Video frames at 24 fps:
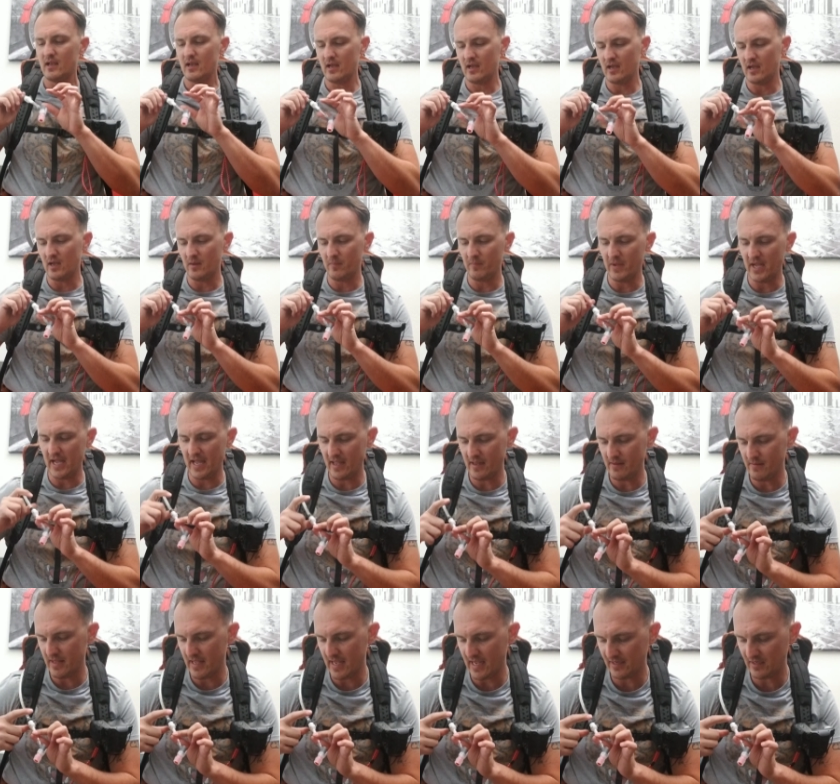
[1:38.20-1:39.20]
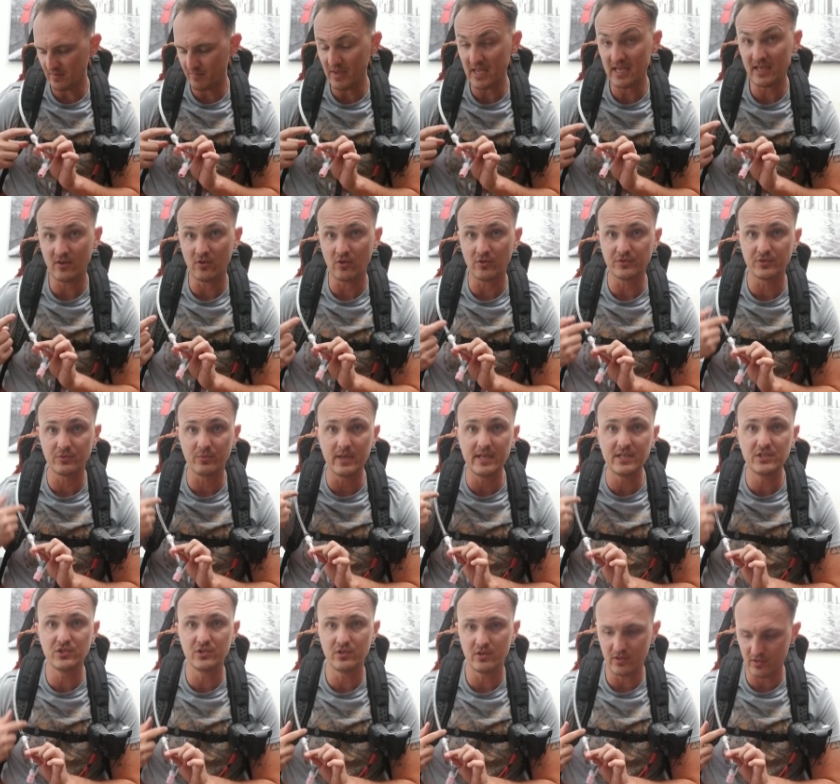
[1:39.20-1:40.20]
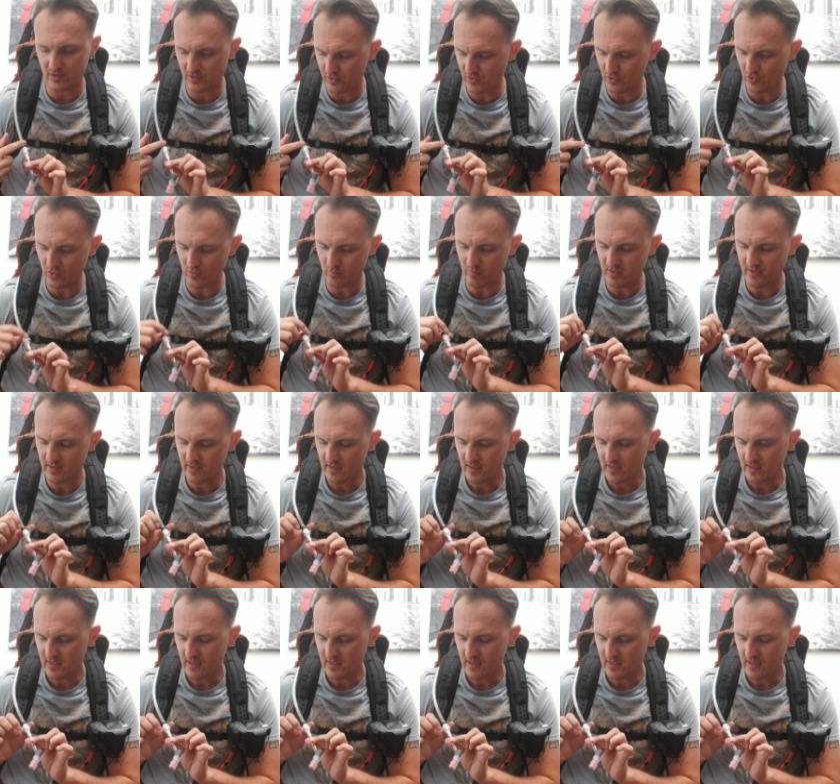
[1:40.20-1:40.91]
I had to make an alteration to the tube,